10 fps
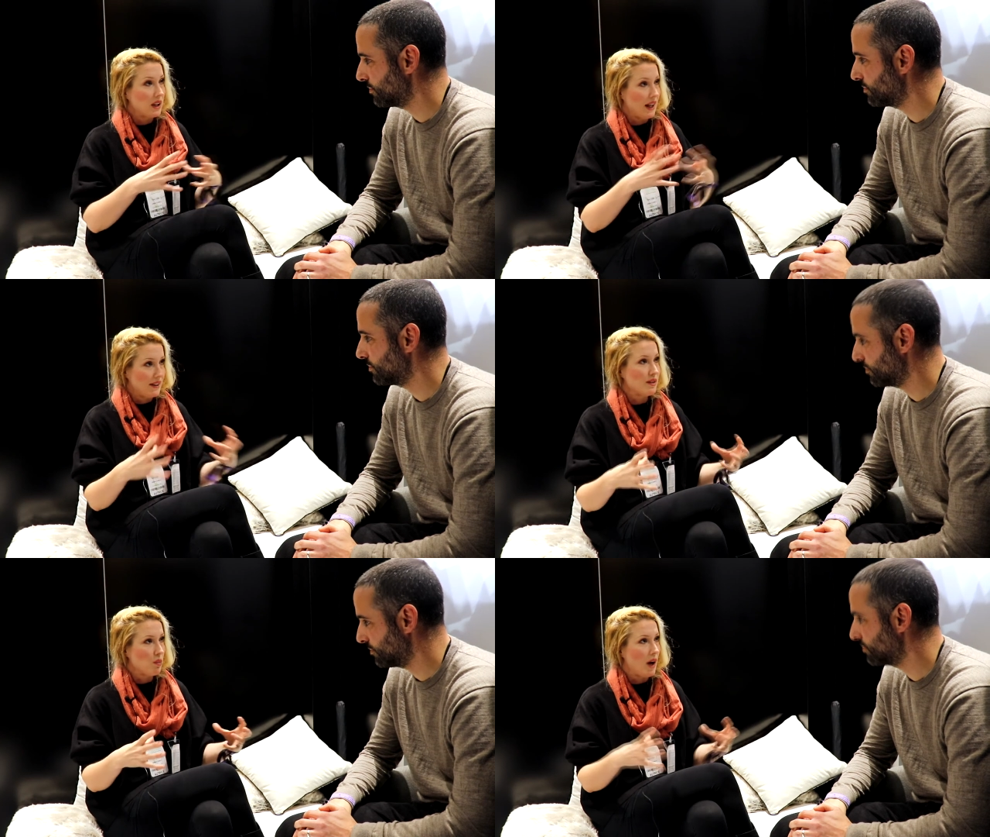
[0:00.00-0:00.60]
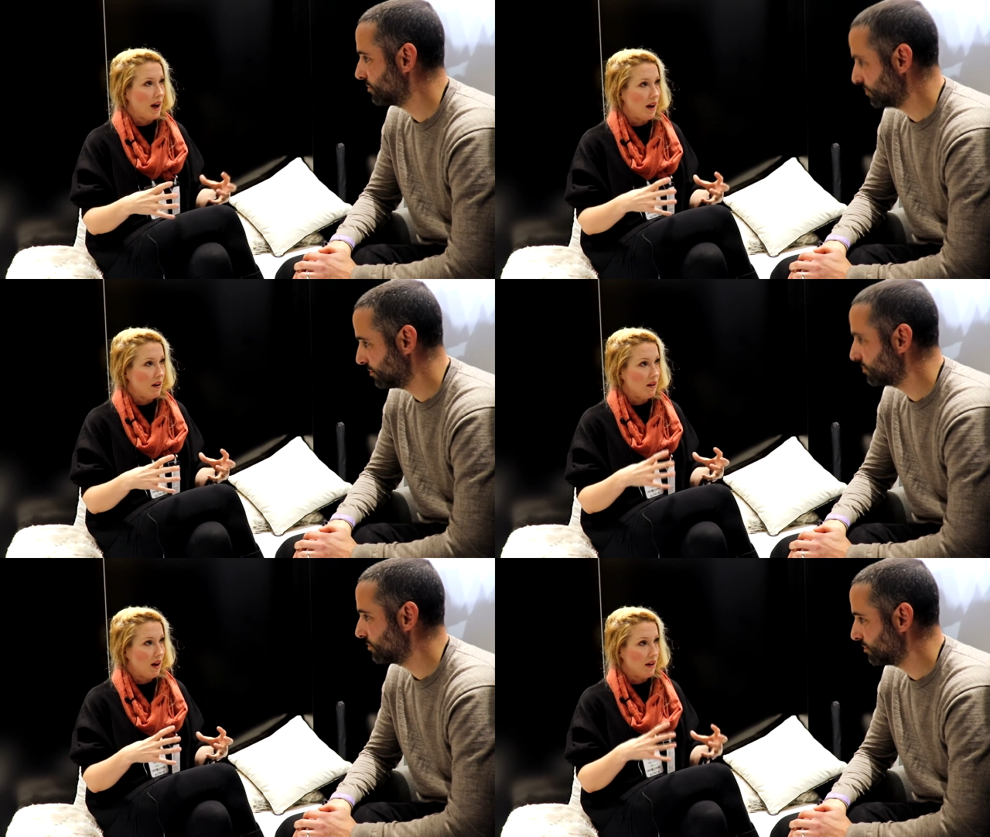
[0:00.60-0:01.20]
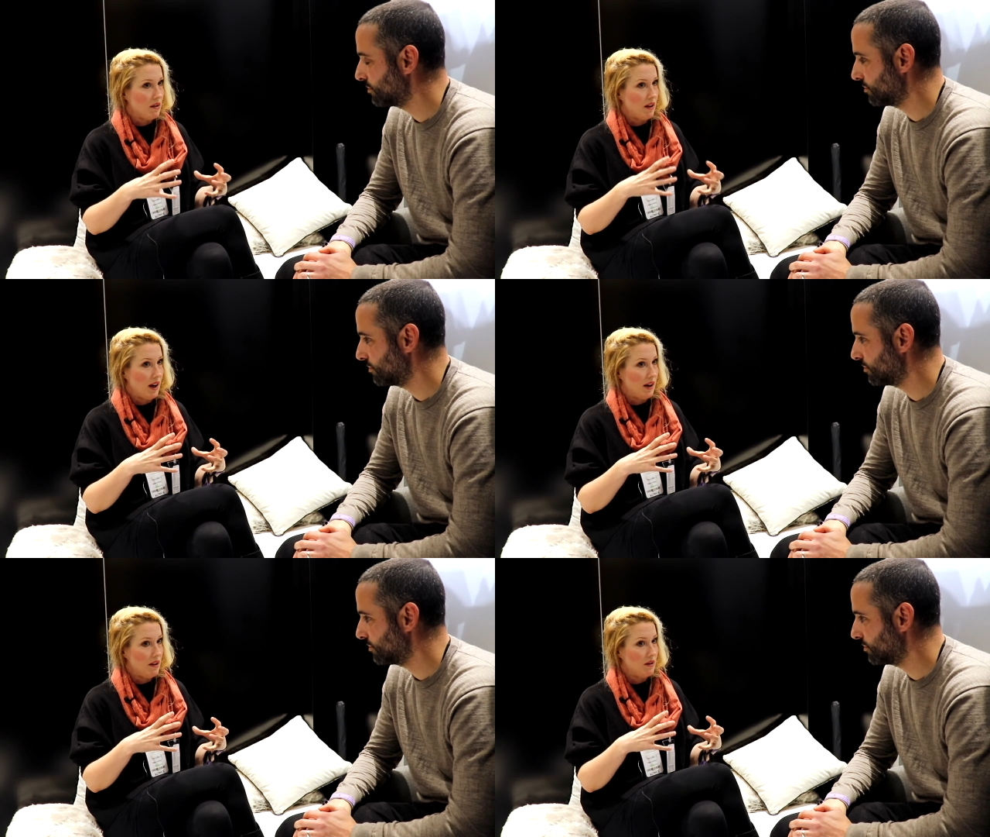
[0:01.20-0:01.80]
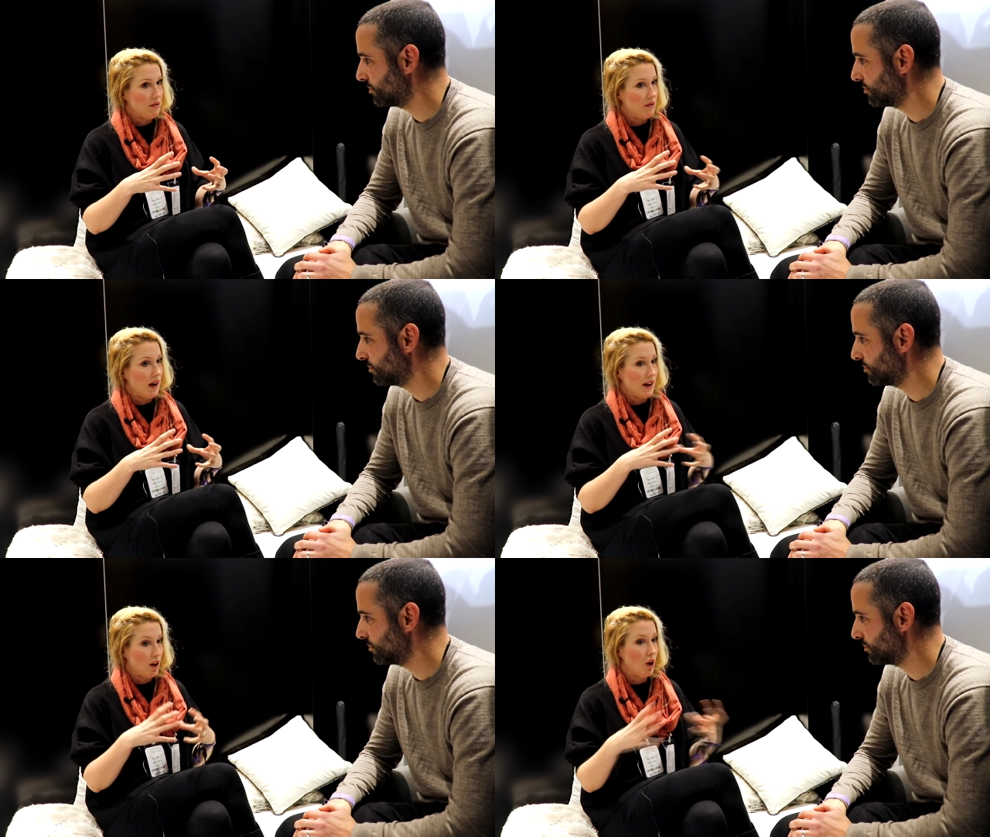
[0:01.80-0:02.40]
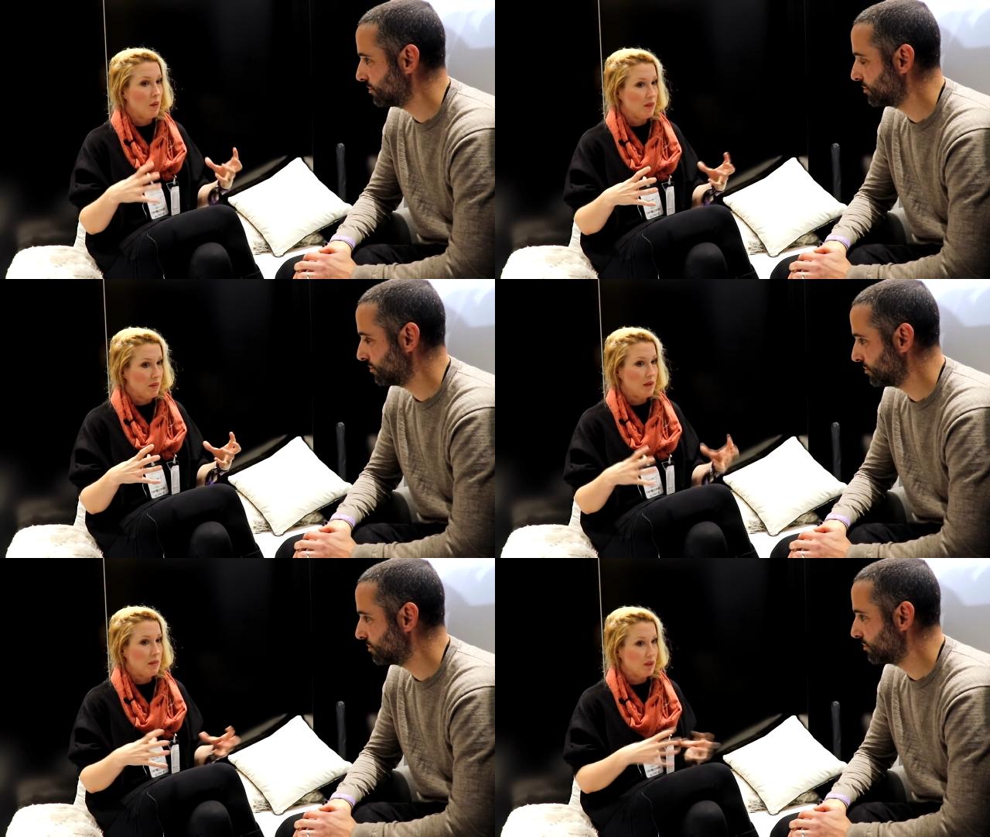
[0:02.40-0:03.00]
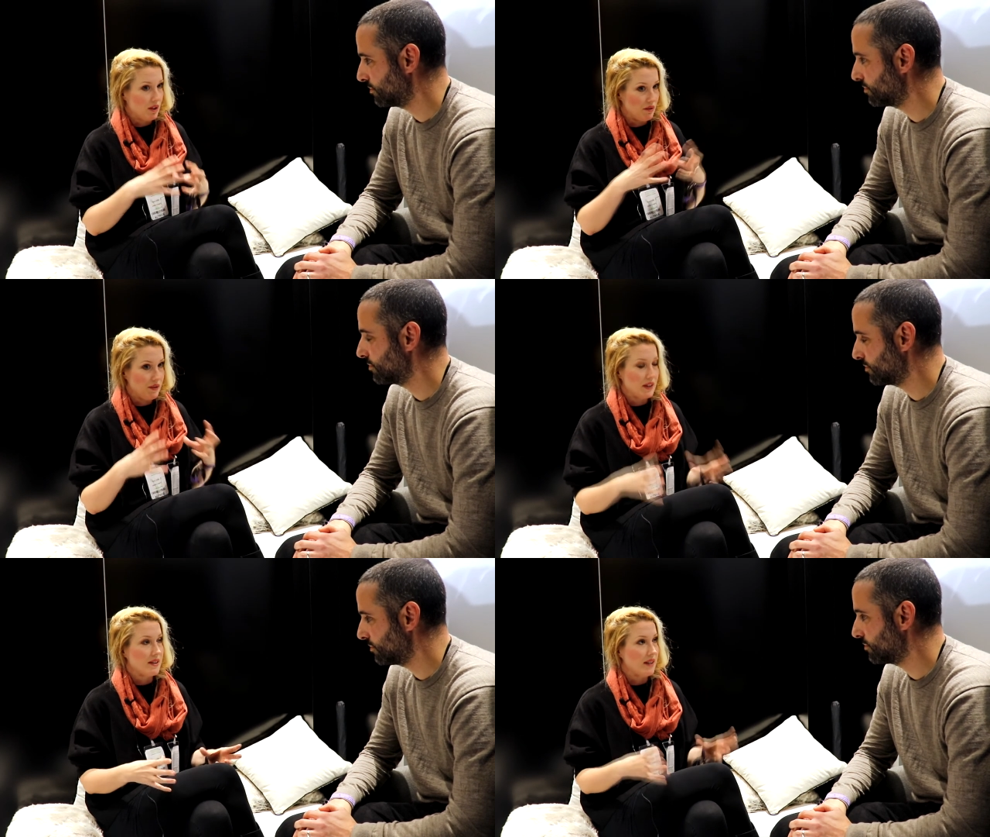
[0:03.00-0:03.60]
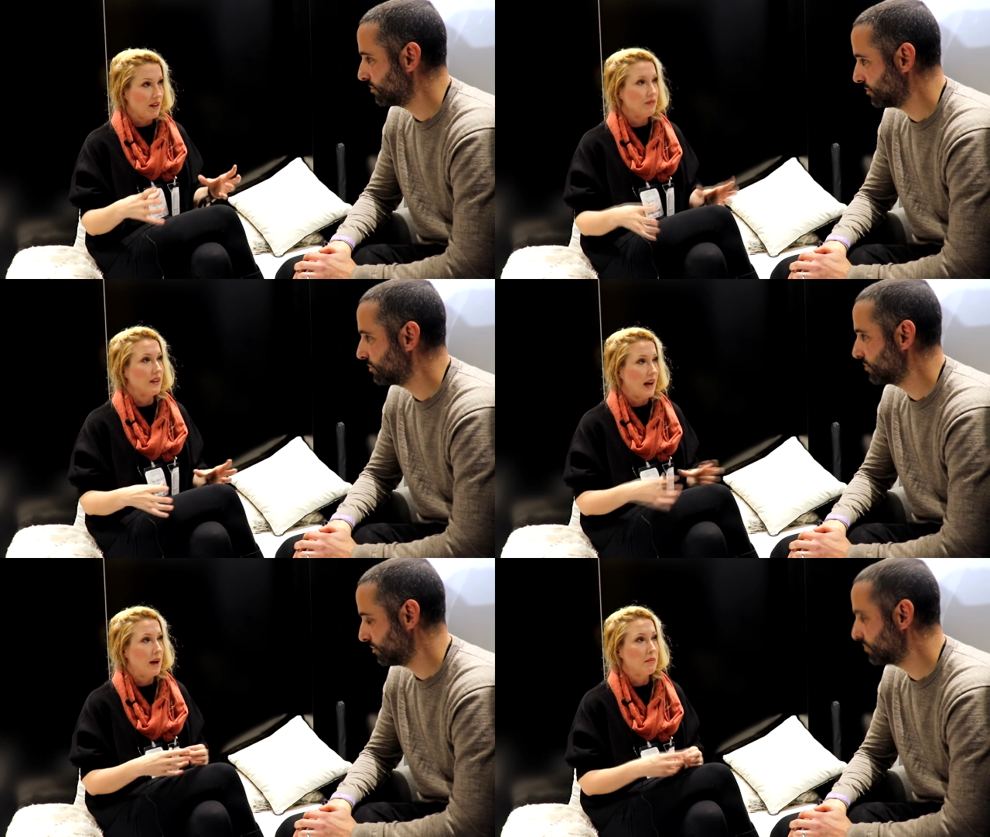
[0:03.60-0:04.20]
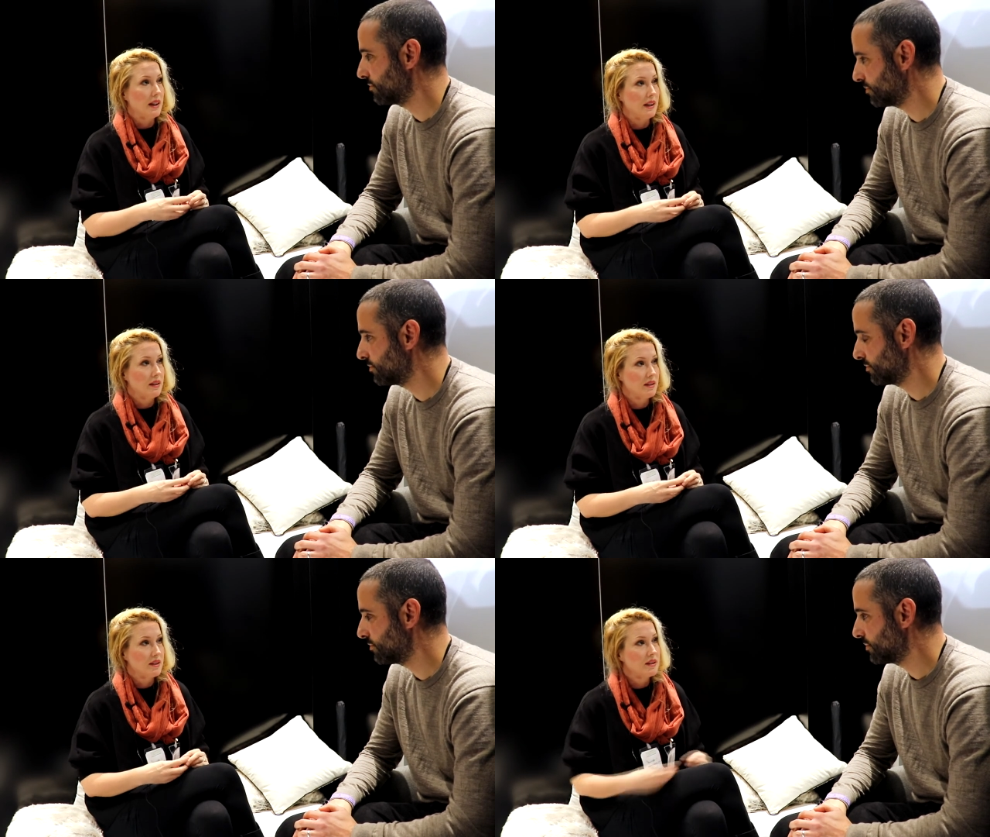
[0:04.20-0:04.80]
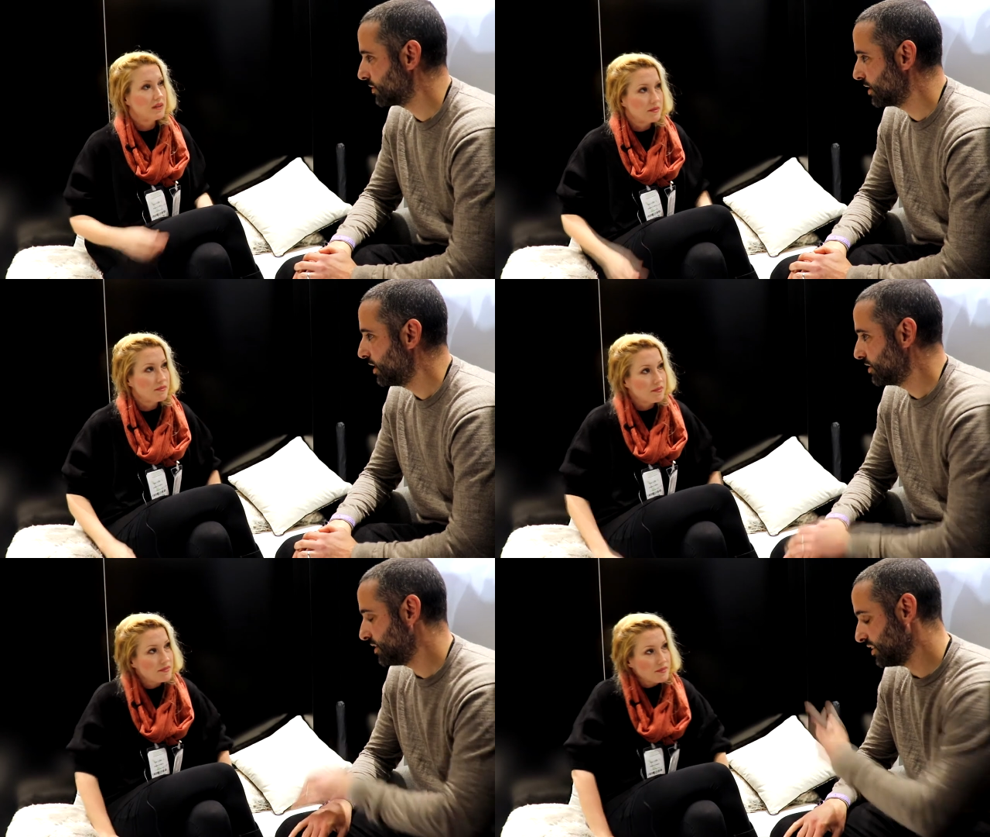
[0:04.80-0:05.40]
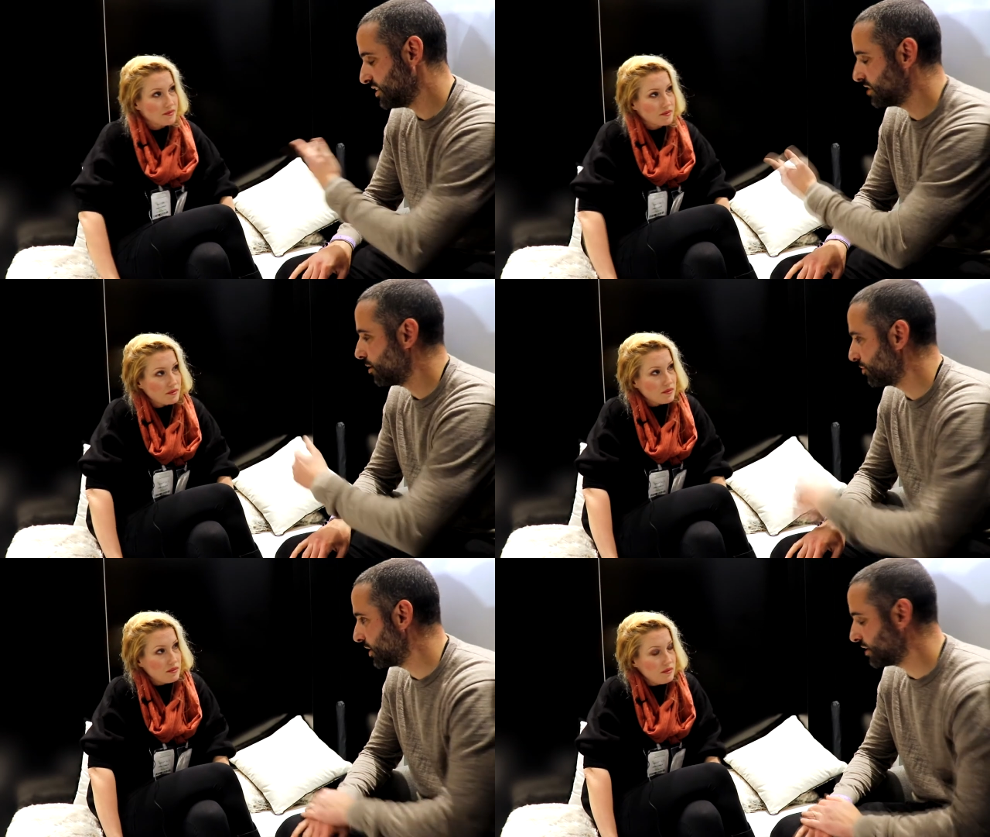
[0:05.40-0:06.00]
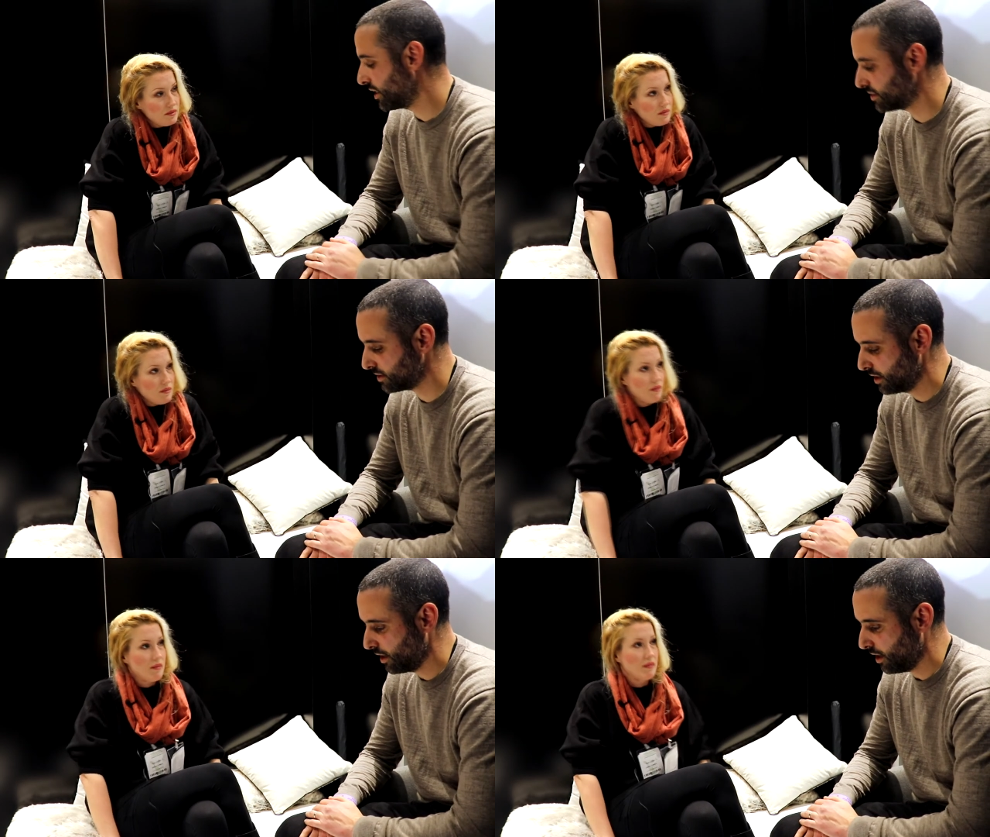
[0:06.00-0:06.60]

Speaker 1: a place where I hope that people can feel safe and happy.
Speaker 2: This is something that